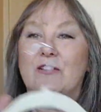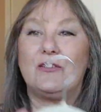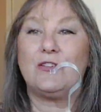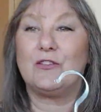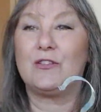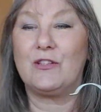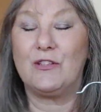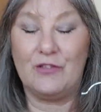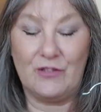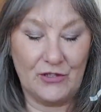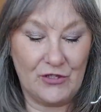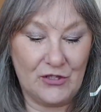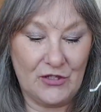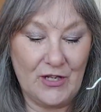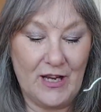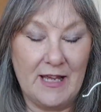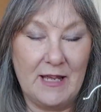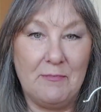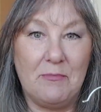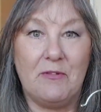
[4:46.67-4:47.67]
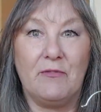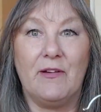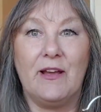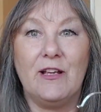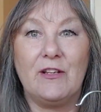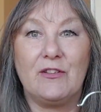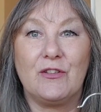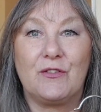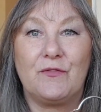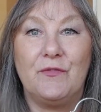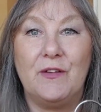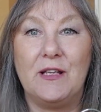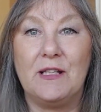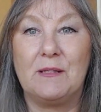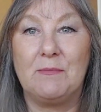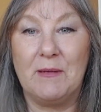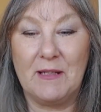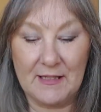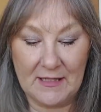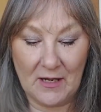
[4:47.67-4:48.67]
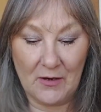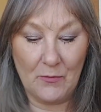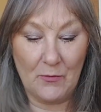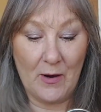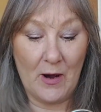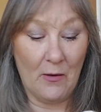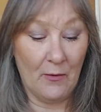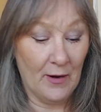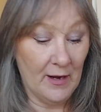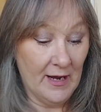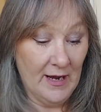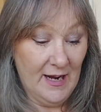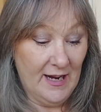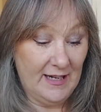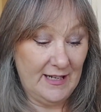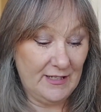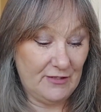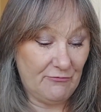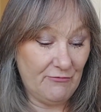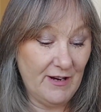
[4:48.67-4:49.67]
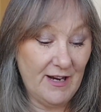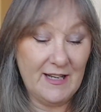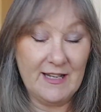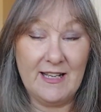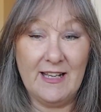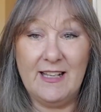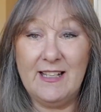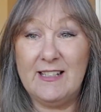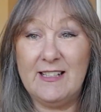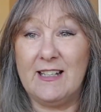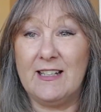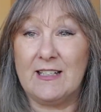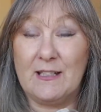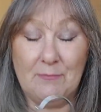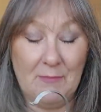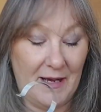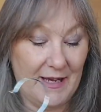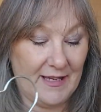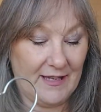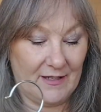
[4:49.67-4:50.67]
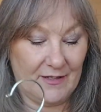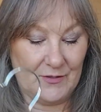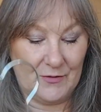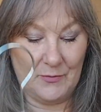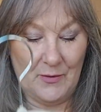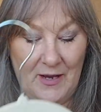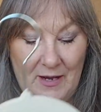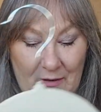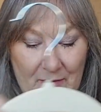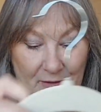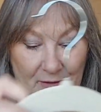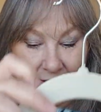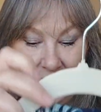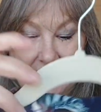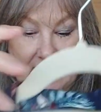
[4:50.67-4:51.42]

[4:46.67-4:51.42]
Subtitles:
just, the shape of it just fits me so well, and it's really easy to make as well.